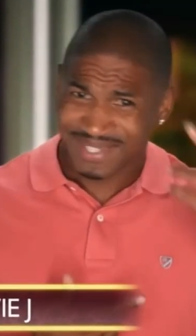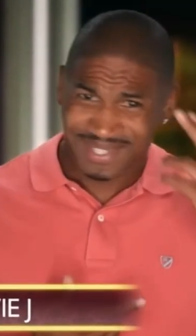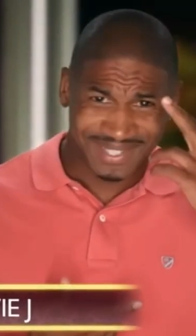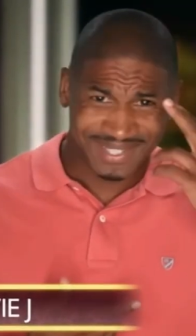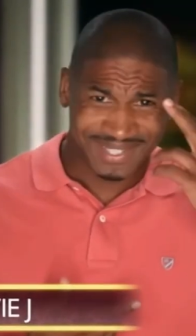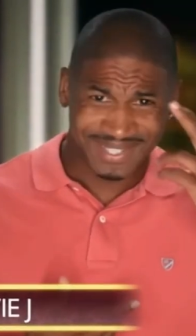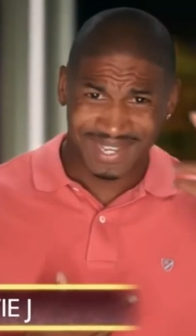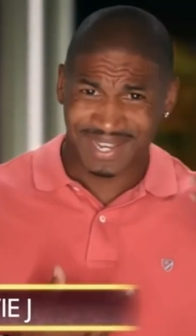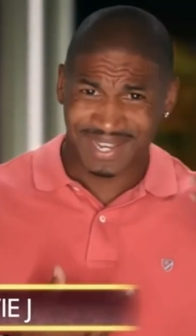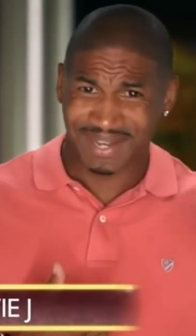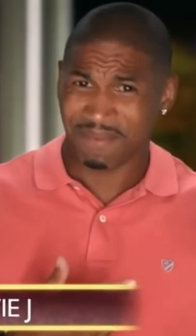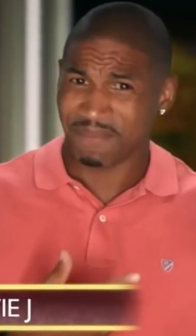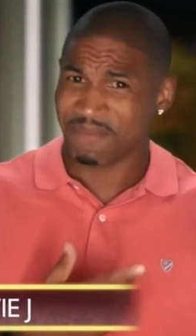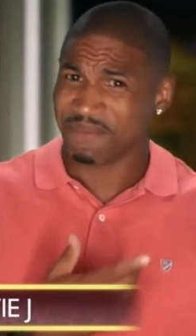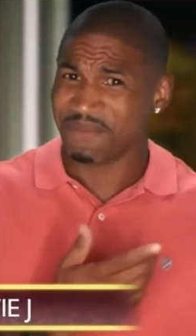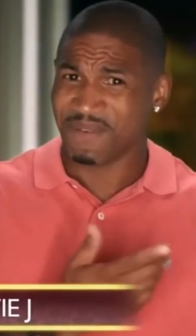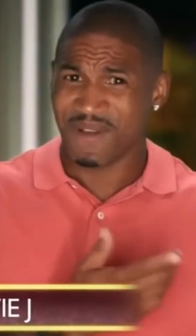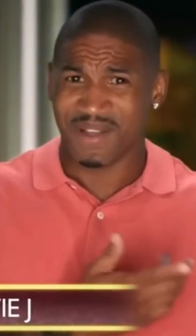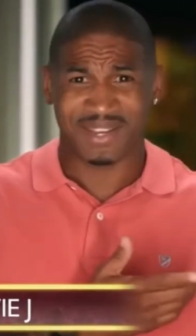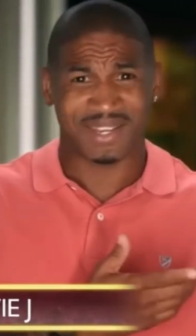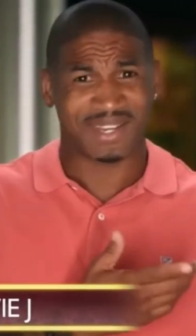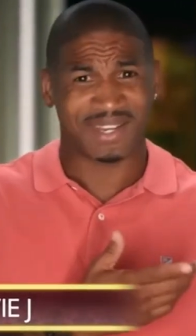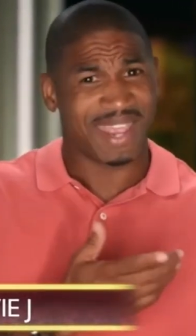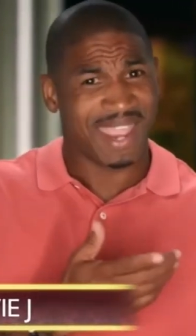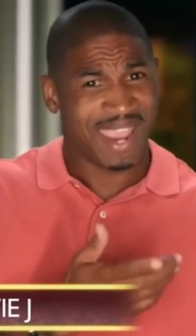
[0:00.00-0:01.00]
part
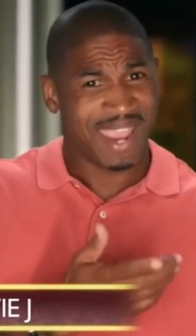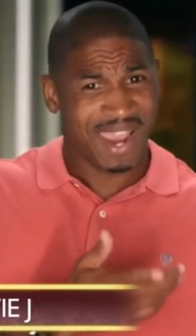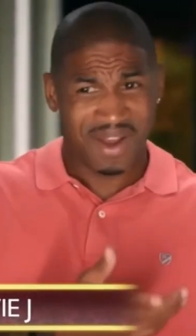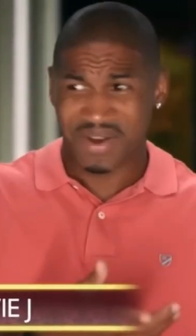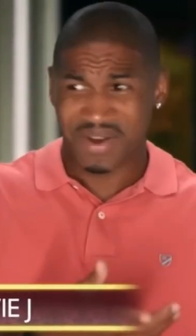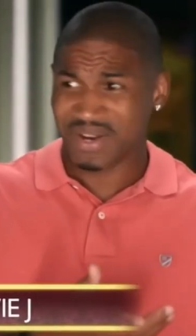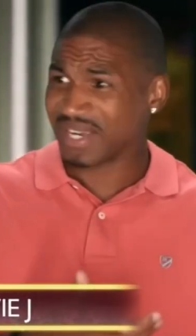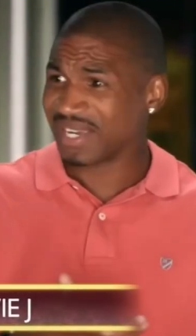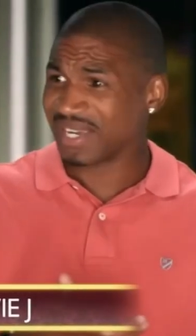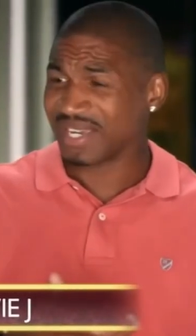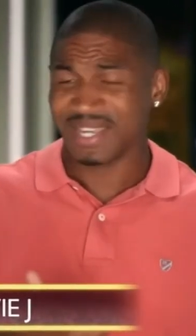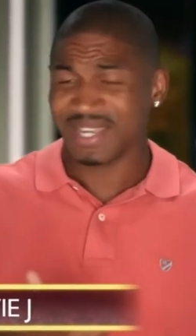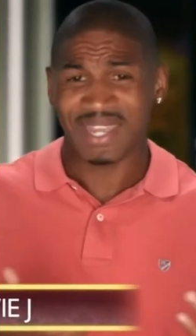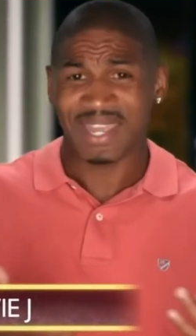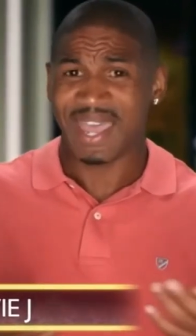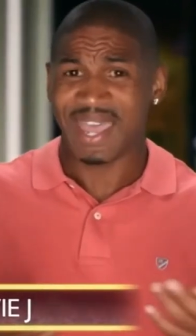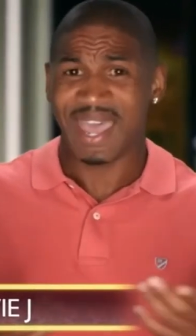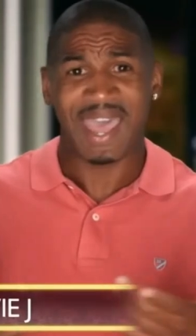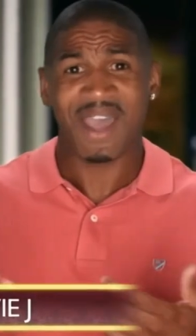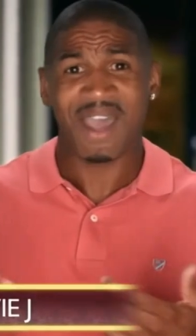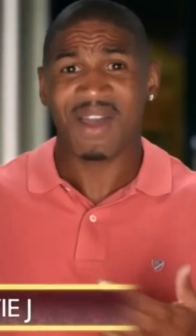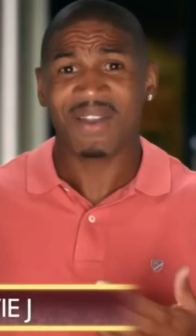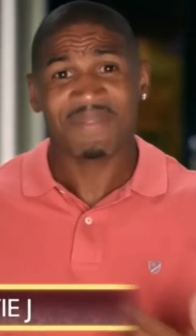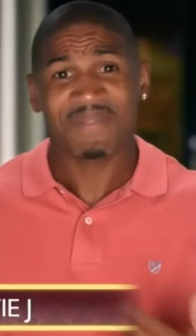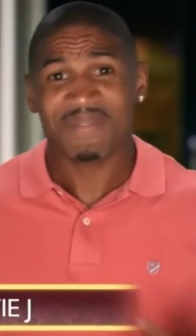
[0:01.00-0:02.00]
wasn't even in the
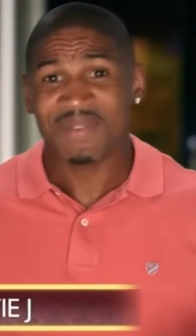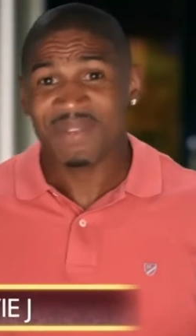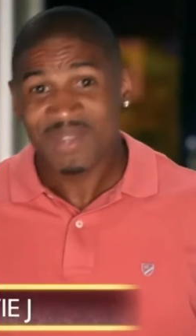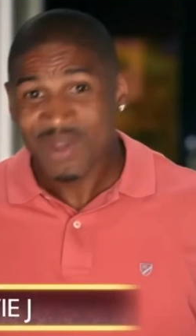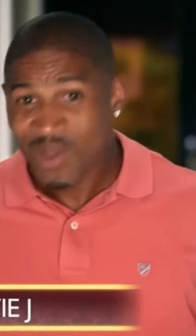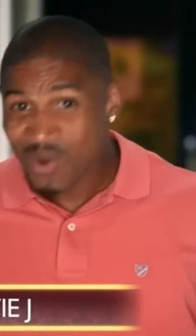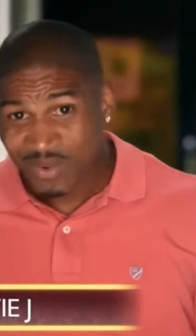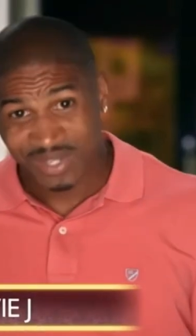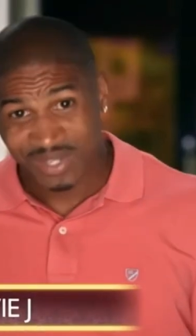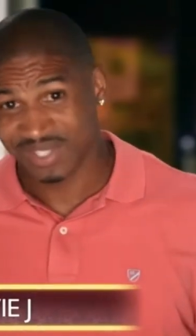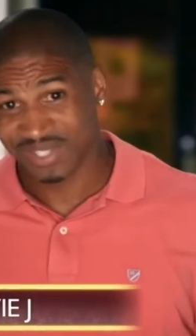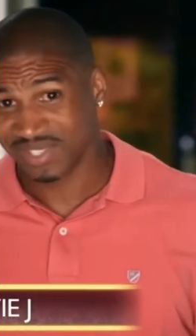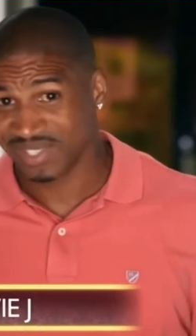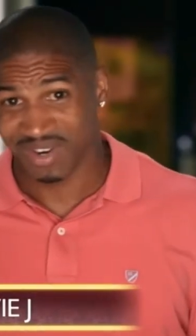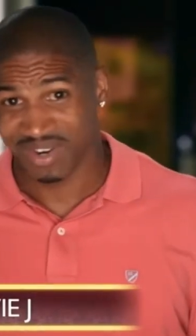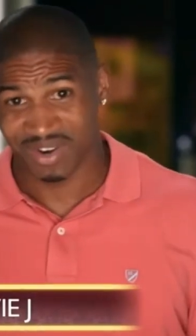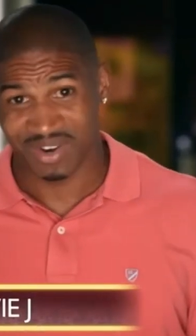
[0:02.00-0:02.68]
end. It was